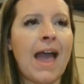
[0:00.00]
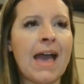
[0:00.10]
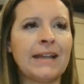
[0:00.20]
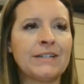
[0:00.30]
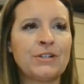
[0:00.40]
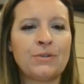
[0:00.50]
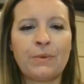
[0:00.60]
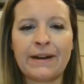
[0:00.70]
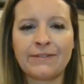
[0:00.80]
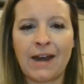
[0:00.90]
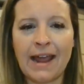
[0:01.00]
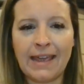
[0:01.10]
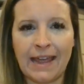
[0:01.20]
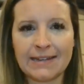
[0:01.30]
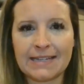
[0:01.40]
and do whatever I
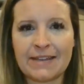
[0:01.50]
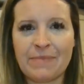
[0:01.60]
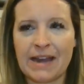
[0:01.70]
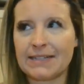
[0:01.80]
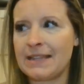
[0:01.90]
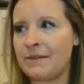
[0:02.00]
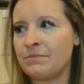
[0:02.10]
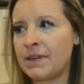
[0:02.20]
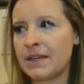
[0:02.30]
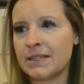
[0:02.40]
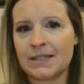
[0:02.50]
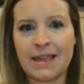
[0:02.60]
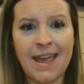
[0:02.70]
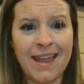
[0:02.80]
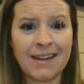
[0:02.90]
can to give back to them, because
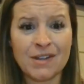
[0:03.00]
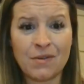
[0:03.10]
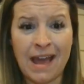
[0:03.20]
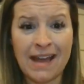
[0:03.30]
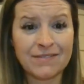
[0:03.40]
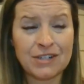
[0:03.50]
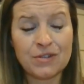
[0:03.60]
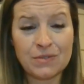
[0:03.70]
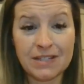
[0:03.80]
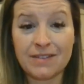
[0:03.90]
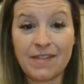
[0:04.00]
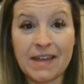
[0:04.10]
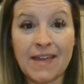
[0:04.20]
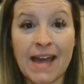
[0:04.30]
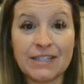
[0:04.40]
they don't have to do stuff
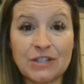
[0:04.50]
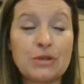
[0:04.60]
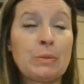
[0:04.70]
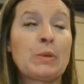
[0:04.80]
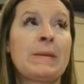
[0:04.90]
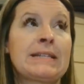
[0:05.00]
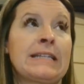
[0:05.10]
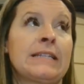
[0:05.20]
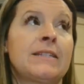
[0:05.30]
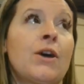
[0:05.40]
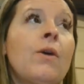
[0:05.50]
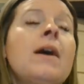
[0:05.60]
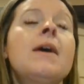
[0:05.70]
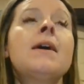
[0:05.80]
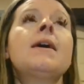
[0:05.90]
like that. It's super amazing. So
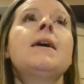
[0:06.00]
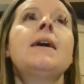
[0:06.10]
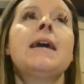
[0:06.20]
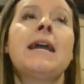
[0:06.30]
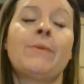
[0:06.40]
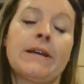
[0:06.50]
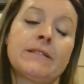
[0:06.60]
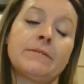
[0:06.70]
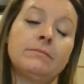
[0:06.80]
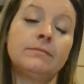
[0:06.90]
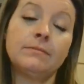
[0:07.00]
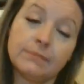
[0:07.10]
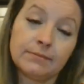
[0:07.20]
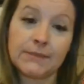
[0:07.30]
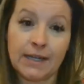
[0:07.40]
anyways,
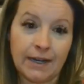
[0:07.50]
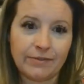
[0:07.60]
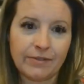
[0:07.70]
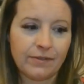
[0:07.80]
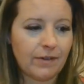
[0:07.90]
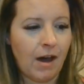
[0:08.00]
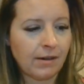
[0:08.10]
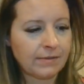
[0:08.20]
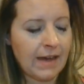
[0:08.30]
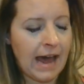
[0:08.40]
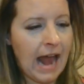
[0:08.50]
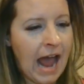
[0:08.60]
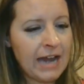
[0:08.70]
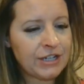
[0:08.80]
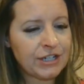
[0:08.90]
enough of all of that. I